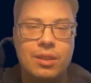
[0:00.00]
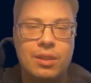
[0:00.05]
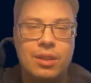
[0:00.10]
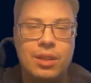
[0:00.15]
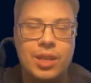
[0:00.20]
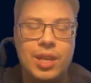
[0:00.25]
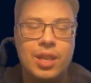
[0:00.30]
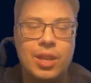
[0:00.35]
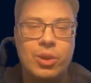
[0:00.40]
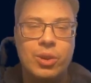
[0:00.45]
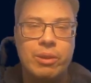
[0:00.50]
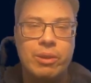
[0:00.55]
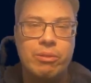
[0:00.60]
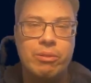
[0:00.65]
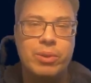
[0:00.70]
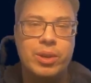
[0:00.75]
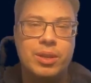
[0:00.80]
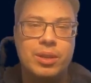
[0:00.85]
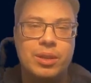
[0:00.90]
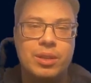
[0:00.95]
Hello
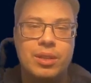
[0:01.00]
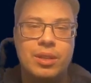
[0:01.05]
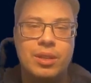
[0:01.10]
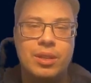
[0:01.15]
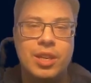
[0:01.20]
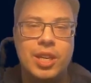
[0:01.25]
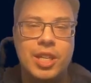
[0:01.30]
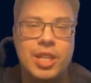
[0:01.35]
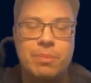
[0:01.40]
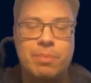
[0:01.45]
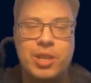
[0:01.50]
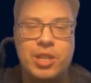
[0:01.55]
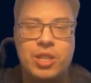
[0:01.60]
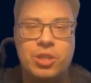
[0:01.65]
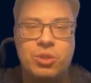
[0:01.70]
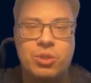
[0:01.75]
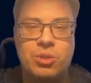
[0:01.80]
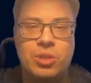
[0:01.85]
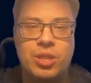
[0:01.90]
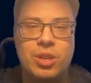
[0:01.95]
everyone, it is a pleasure
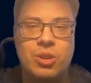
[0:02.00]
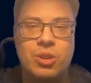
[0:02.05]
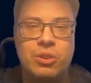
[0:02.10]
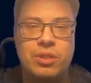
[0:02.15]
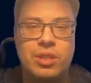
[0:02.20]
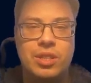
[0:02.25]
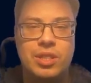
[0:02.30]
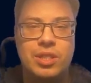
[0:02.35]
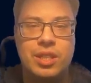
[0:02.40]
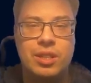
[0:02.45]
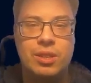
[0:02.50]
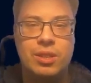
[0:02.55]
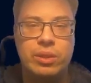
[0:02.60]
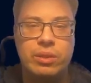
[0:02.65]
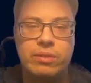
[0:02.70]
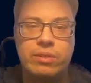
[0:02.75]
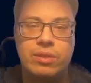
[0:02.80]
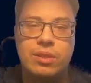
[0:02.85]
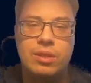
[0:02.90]
to see you on the Z-Conf.